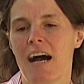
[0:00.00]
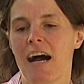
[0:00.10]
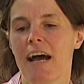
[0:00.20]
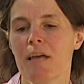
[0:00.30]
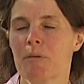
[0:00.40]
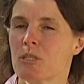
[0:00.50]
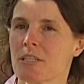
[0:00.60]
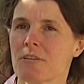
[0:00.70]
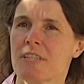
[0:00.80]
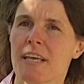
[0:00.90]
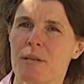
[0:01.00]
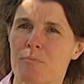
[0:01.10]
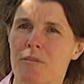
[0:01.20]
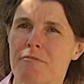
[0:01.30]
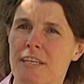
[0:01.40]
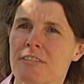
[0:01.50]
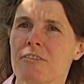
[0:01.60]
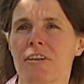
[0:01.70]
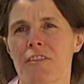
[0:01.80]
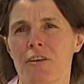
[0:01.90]
I am an associate professor
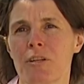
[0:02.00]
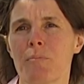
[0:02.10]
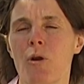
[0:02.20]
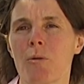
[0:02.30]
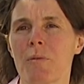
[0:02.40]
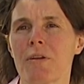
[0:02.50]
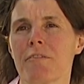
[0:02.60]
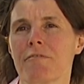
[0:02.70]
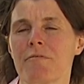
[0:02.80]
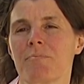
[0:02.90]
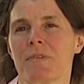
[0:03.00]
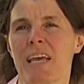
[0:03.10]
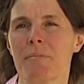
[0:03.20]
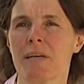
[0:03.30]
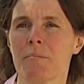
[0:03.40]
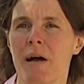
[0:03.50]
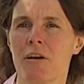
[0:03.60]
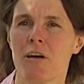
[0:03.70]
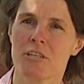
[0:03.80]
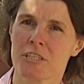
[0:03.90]
in the Department of Chemical,
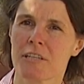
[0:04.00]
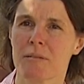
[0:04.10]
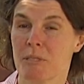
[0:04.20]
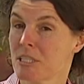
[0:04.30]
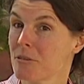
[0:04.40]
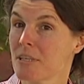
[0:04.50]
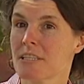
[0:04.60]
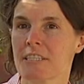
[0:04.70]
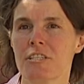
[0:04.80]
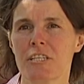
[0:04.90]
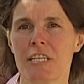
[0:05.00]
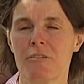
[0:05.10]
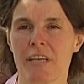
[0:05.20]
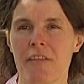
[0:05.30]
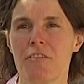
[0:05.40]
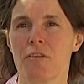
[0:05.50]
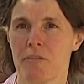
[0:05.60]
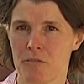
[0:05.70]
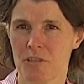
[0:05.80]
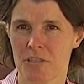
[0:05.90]
Biological and Materials Engineering at the
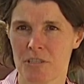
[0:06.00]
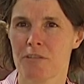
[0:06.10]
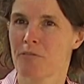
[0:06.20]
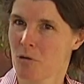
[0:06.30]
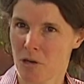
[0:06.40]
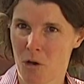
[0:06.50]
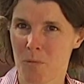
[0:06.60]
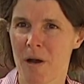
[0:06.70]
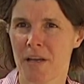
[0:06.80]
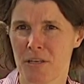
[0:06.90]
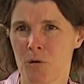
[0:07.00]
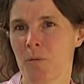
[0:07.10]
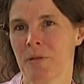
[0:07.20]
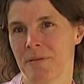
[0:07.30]
University of Oklahoma in Norman.